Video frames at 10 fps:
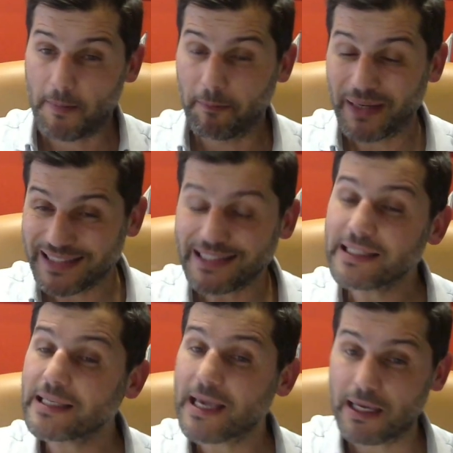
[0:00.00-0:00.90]
But in
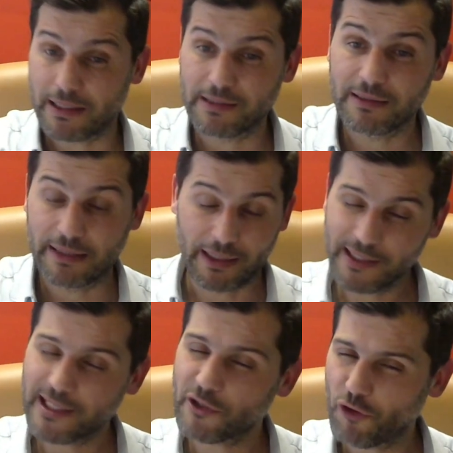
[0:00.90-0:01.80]
the end, and
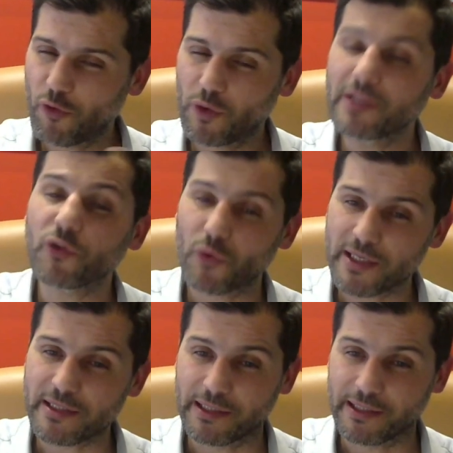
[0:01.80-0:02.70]
this is very
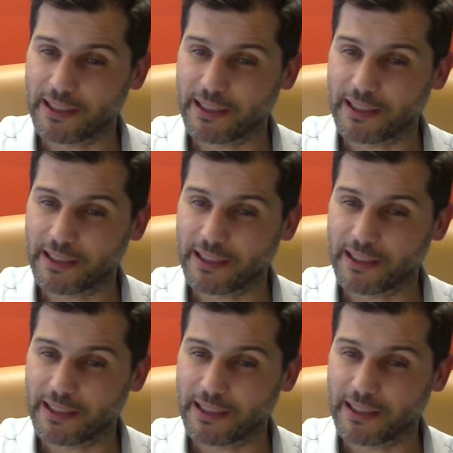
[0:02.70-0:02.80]
interesting,